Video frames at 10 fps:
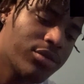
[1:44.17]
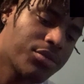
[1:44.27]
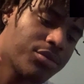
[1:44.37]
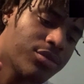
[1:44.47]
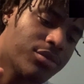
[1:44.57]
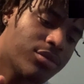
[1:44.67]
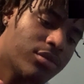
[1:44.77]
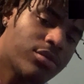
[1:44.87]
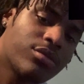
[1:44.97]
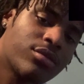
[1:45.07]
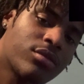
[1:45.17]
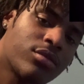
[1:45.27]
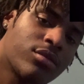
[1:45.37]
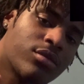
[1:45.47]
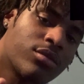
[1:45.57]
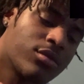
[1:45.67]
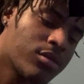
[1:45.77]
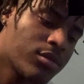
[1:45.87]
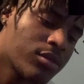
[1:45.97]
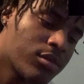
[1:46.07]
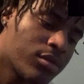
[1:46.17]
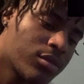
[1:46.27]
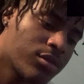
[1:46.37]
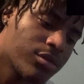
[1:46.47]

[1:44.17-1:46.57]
groping the wall next to me for balance